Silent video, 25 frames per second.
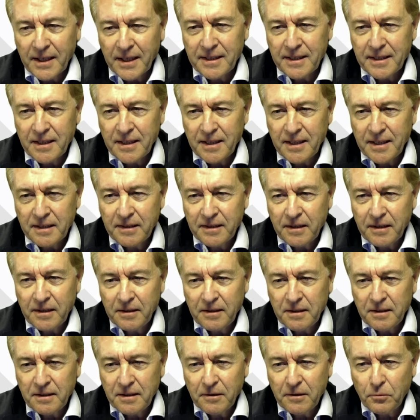And
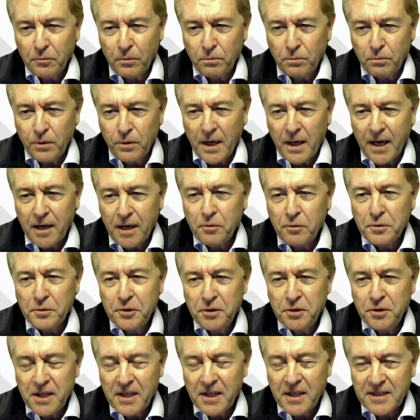how
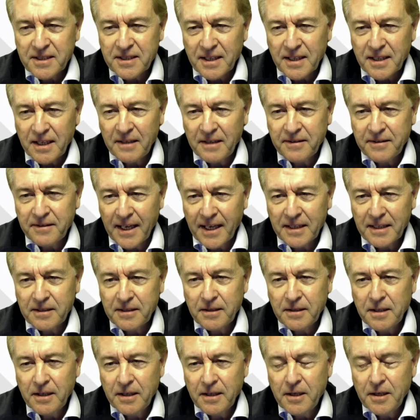to decide
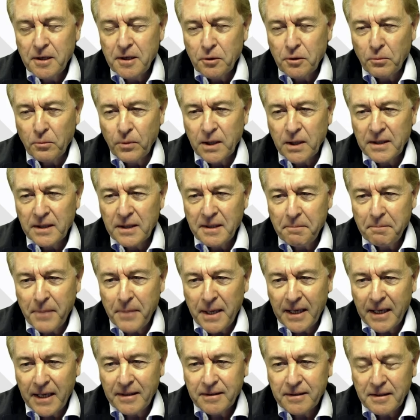that will
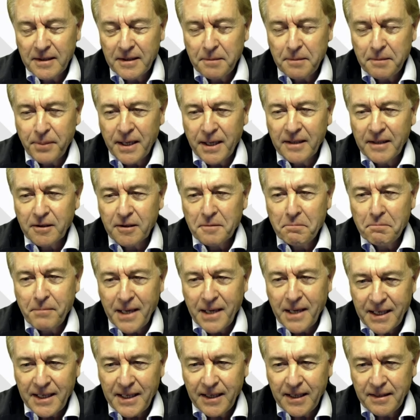depend on
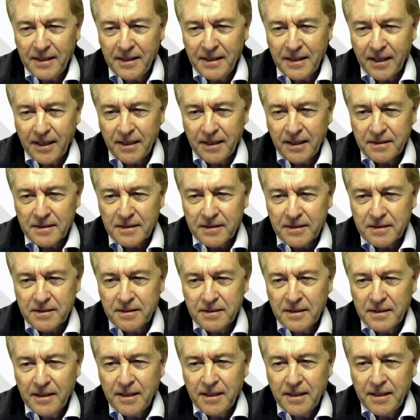many
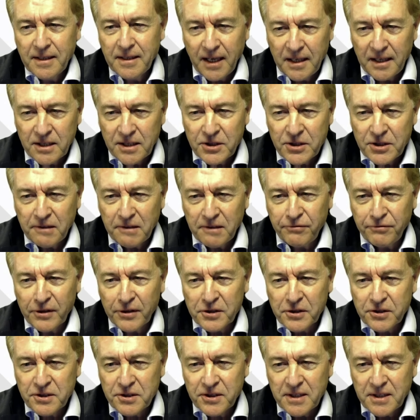indicators: energy
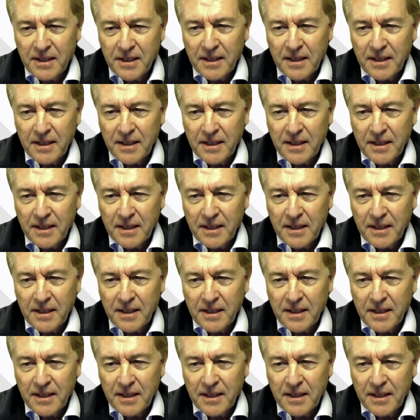efficiency,